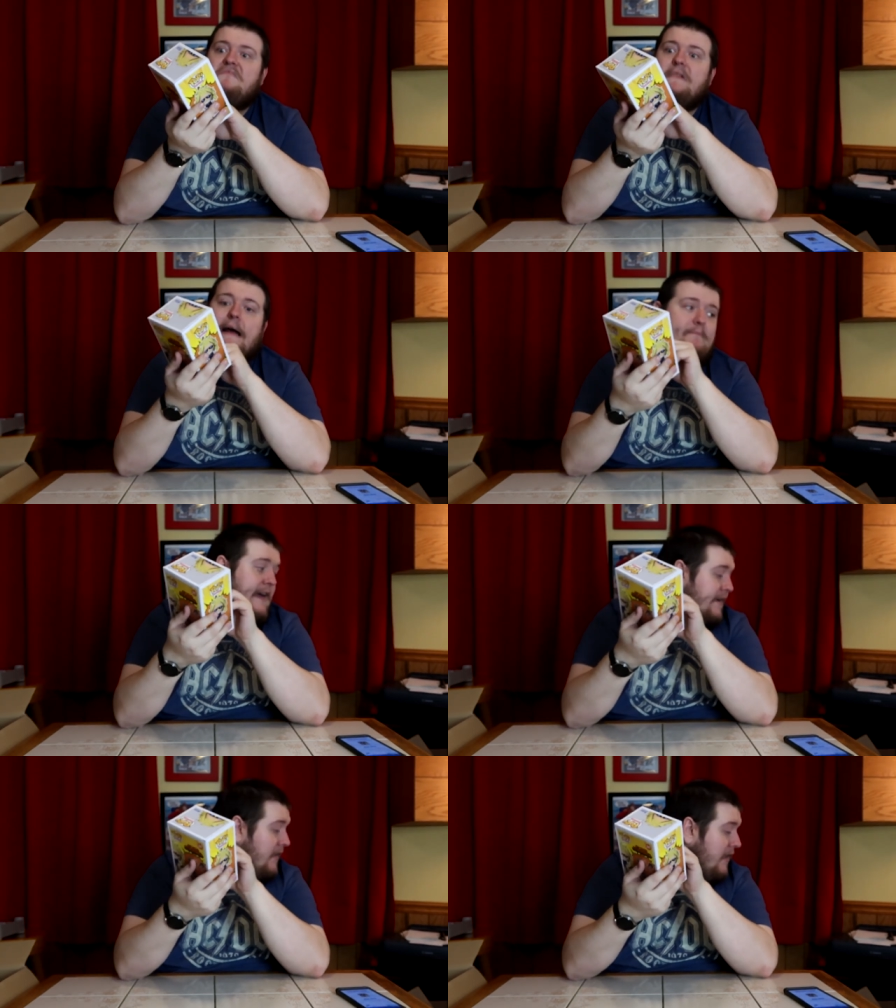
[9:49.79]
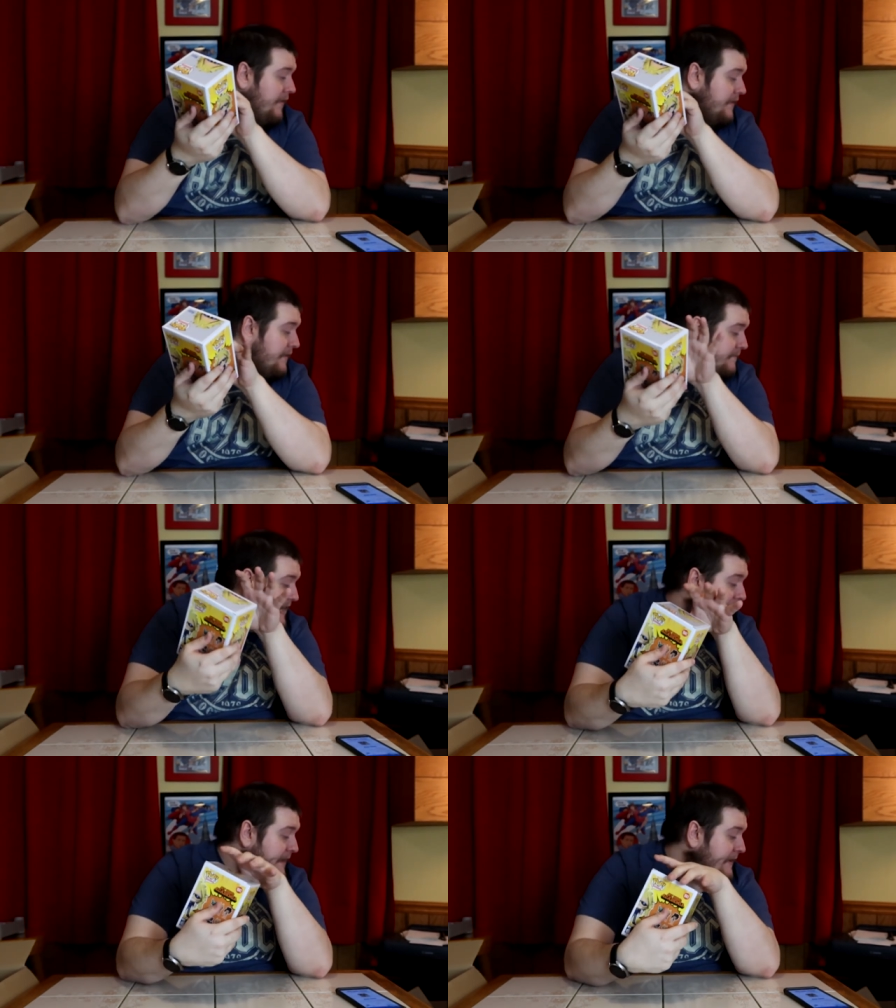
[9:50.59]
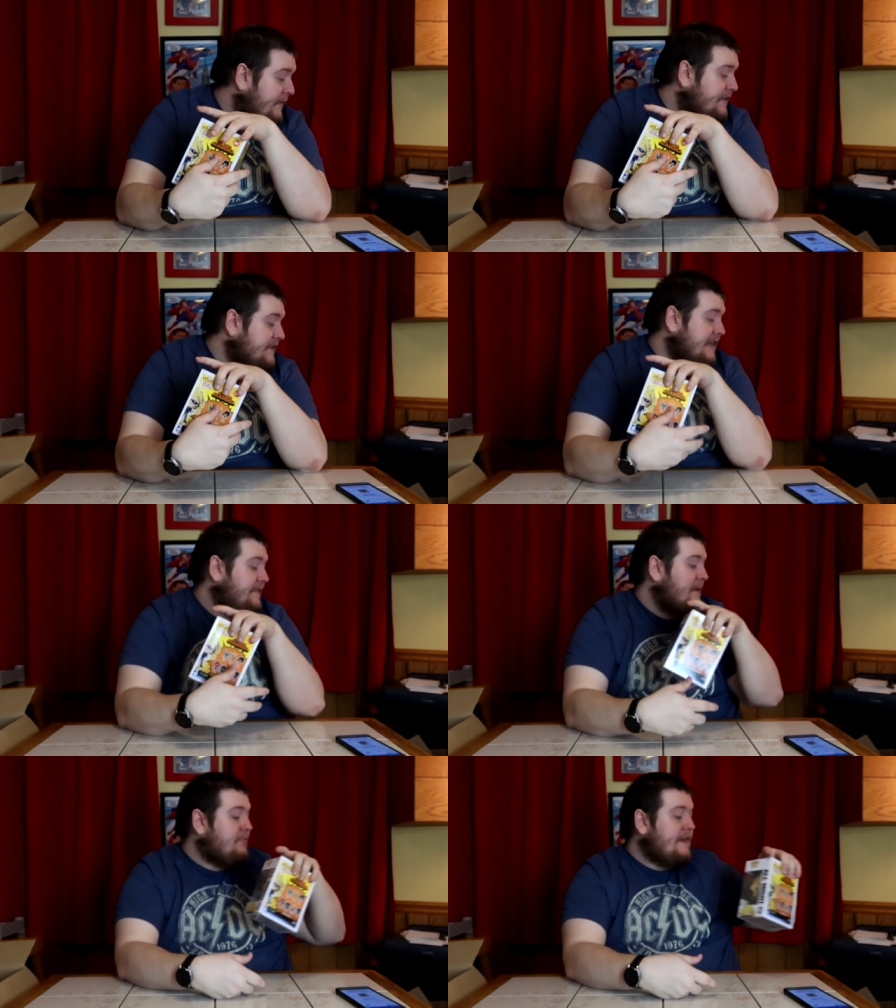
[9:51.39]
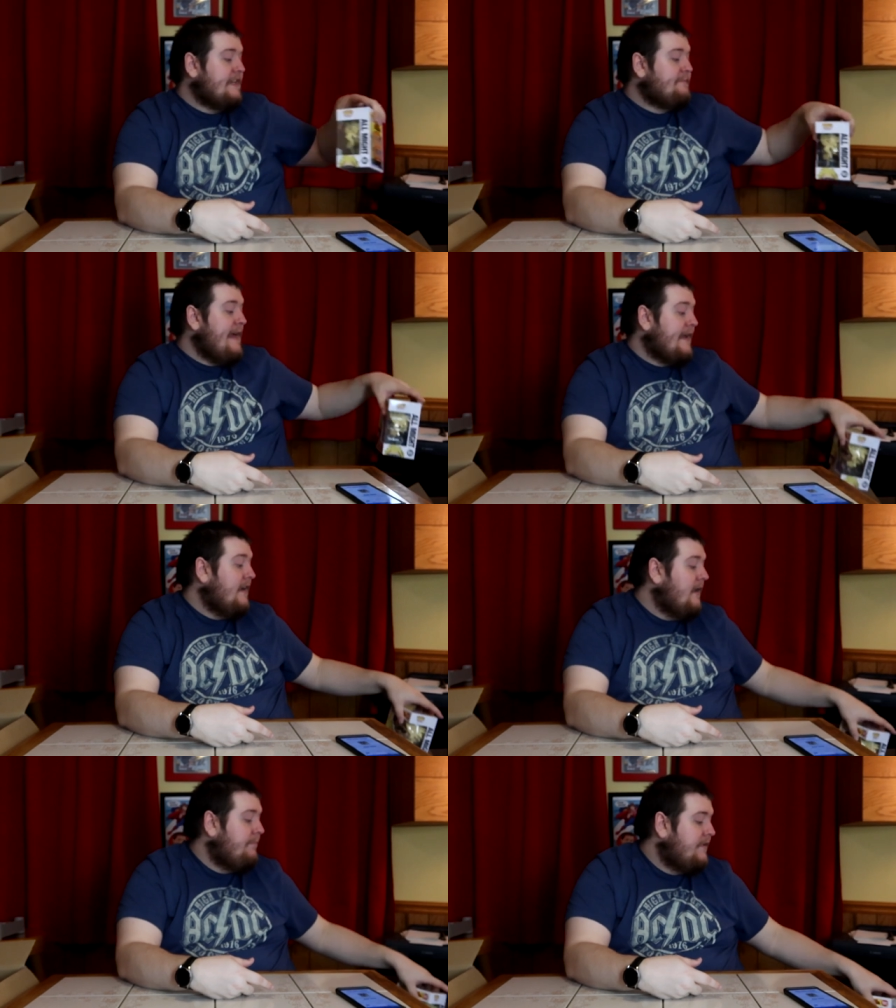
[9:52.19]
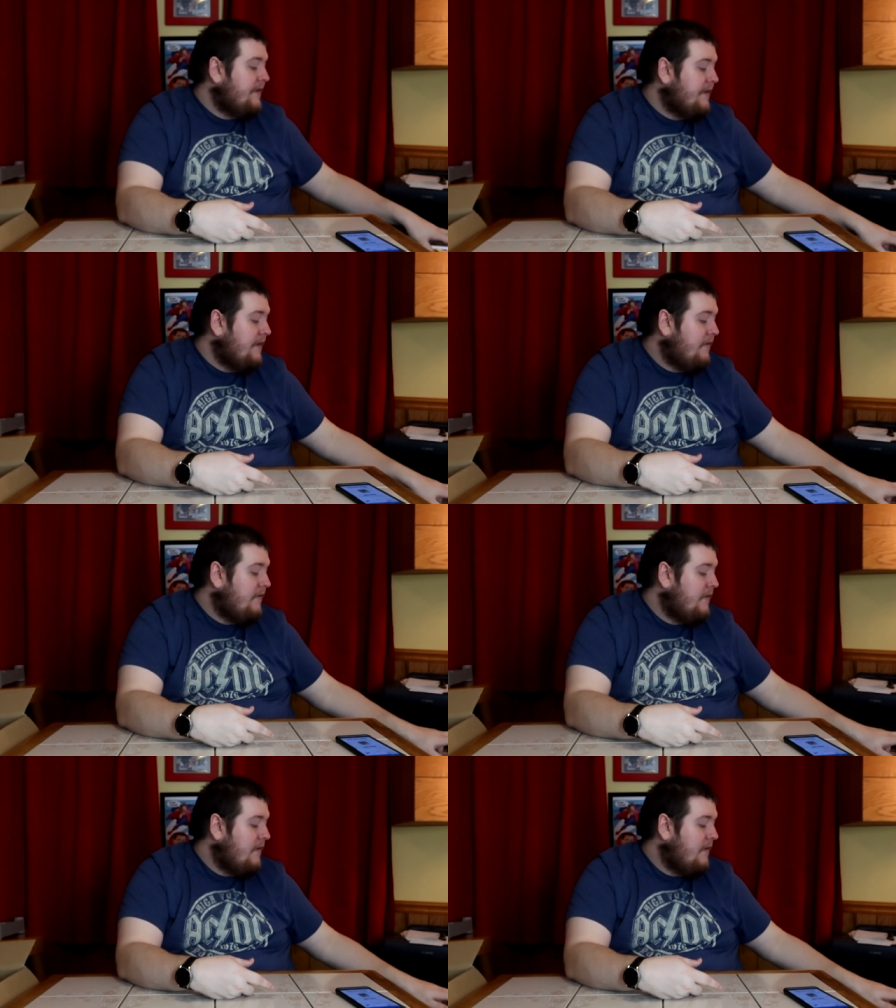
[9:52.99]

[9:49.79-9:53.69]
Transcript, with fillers: Not bad at all. the anime ones are definitely bringing us back up, you know.